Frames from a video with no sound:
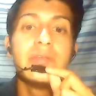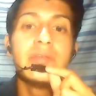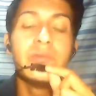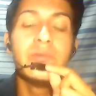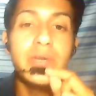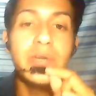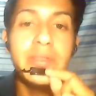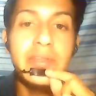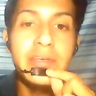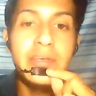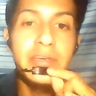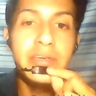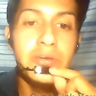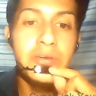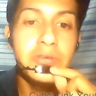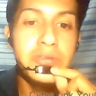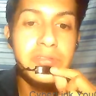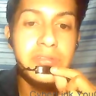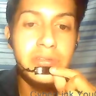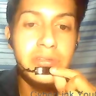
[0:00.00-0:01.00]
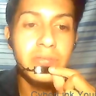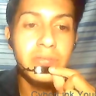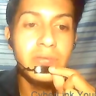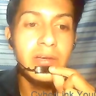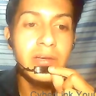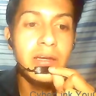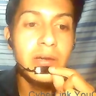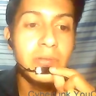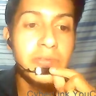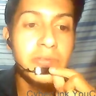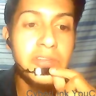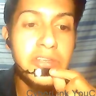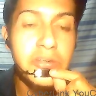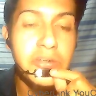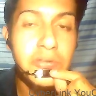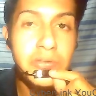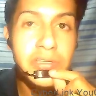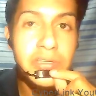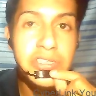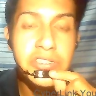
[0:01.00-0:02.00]
the use of new
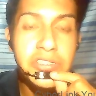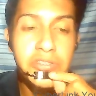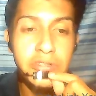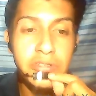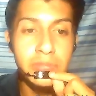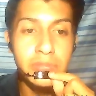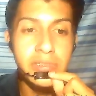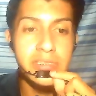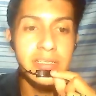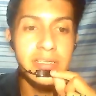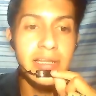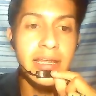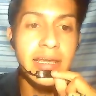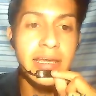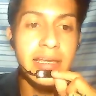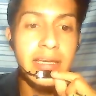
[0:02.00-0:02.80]
instruments like